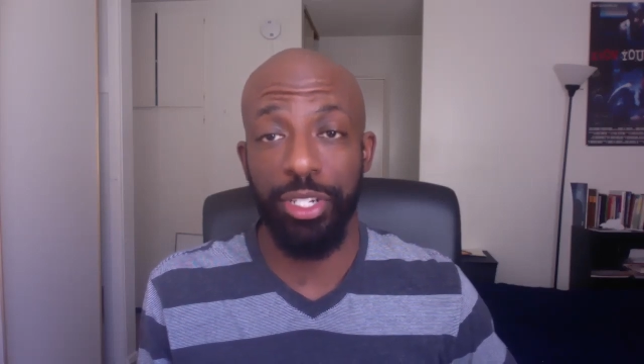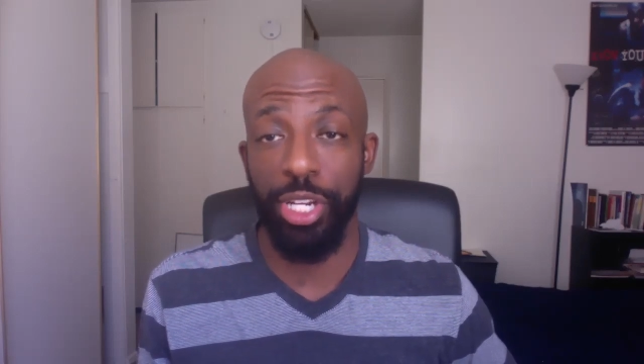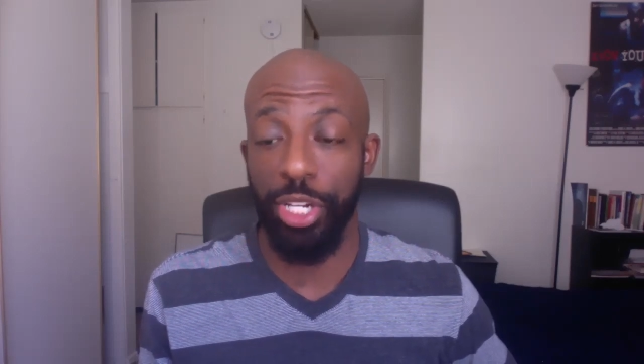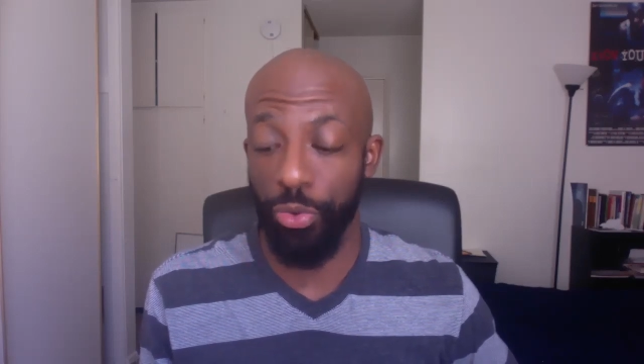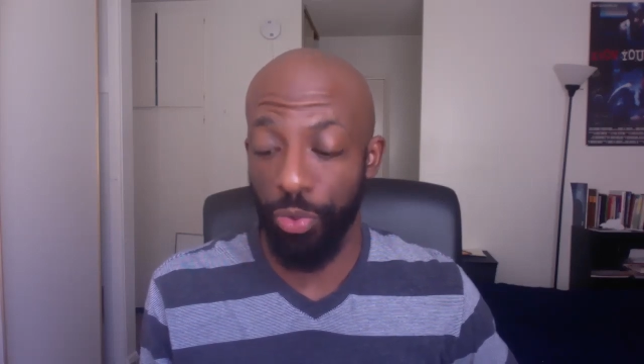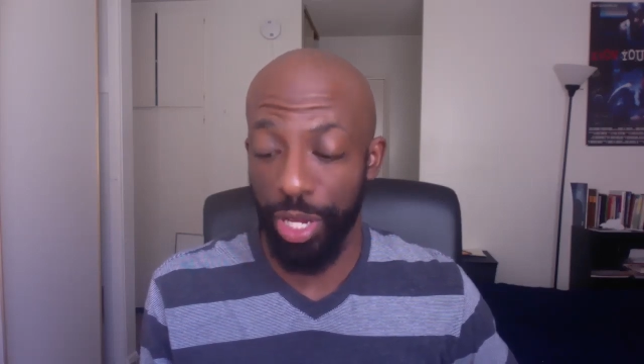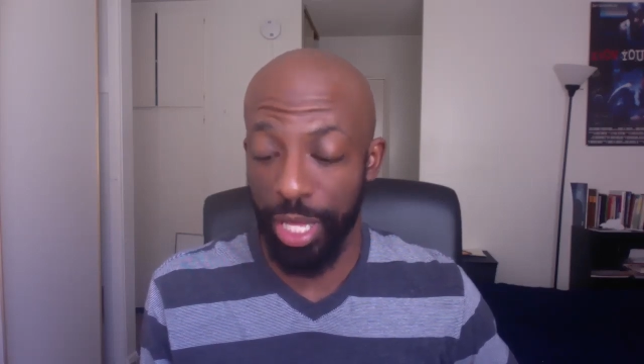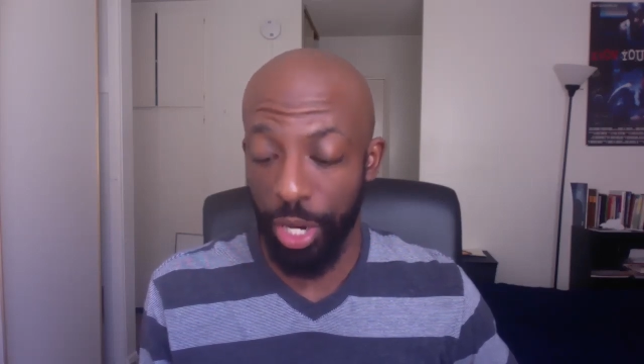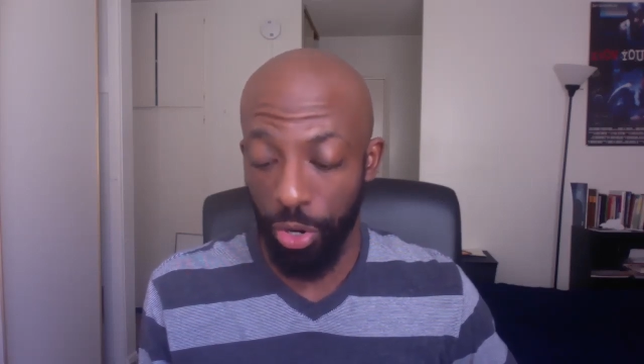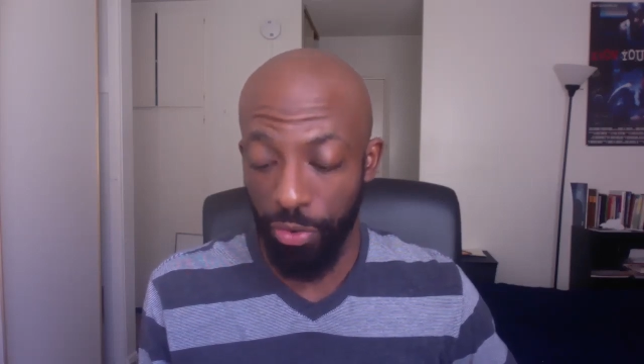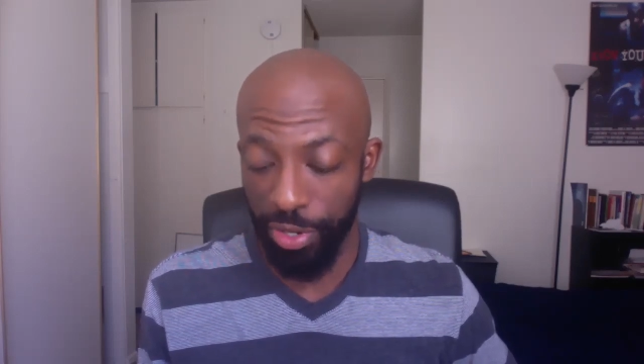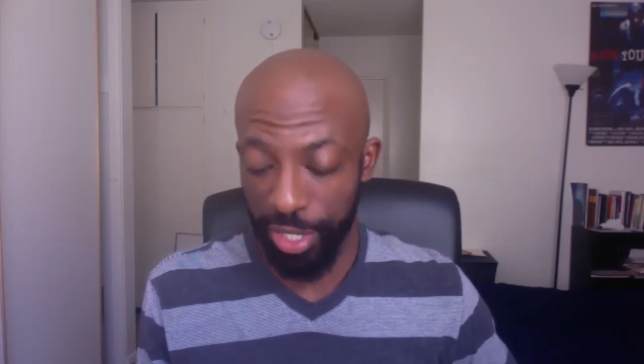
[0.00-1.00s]
You need to read that
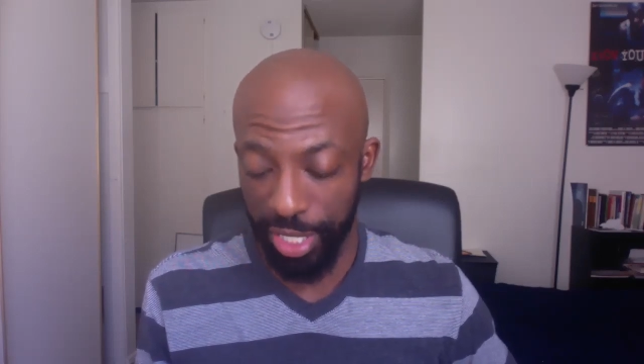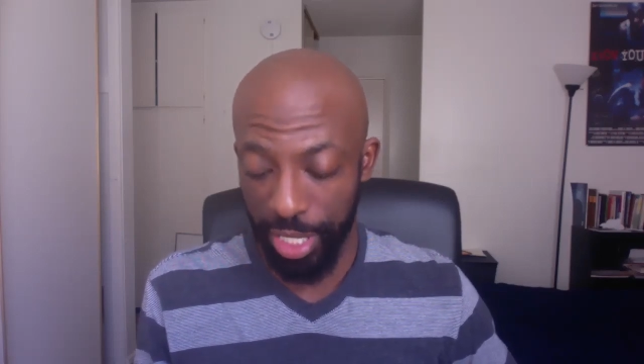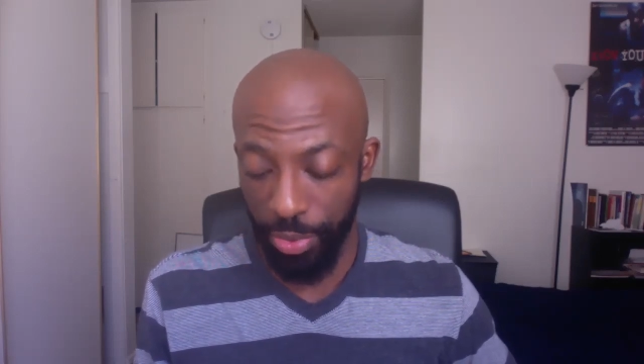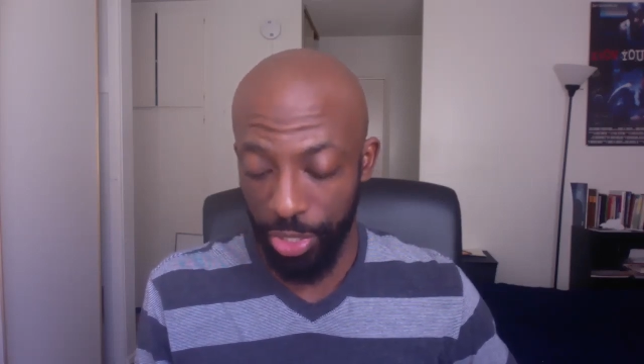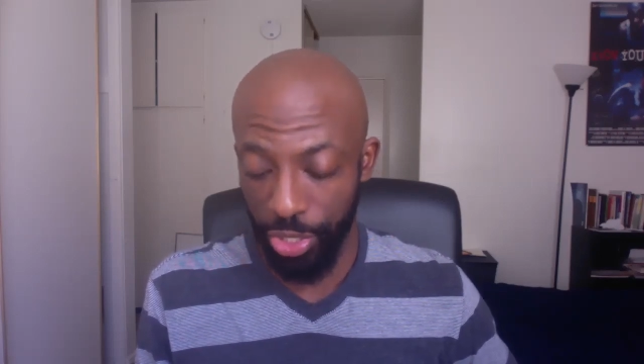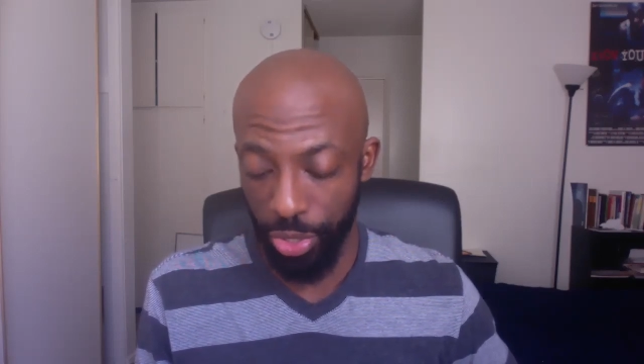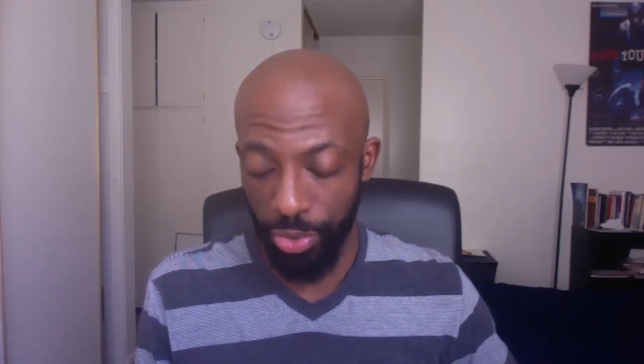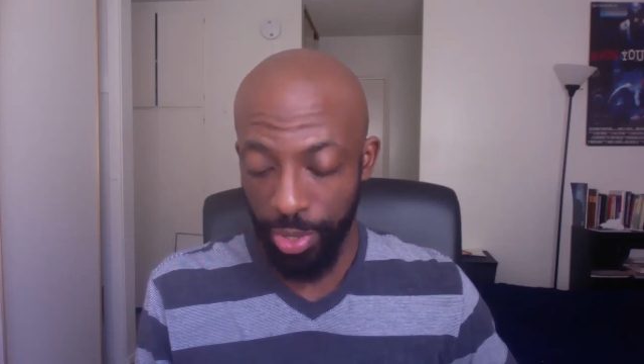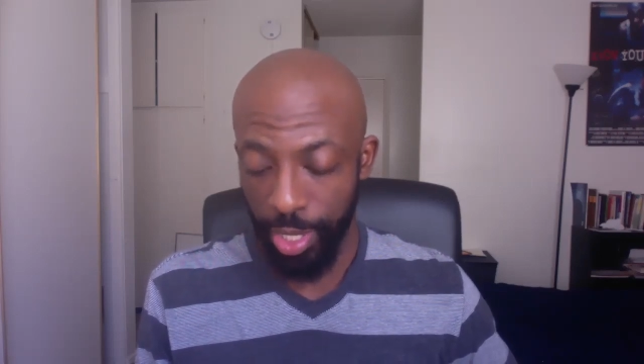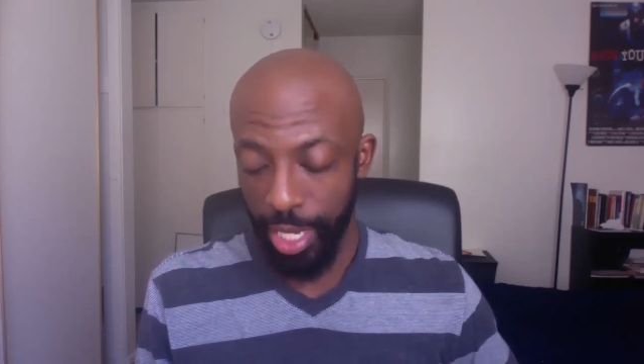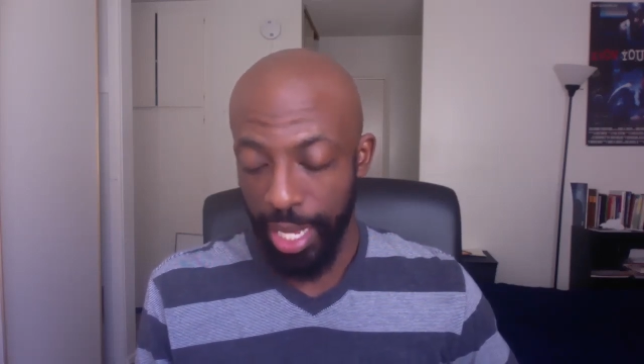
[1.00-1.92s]
over to see what you do.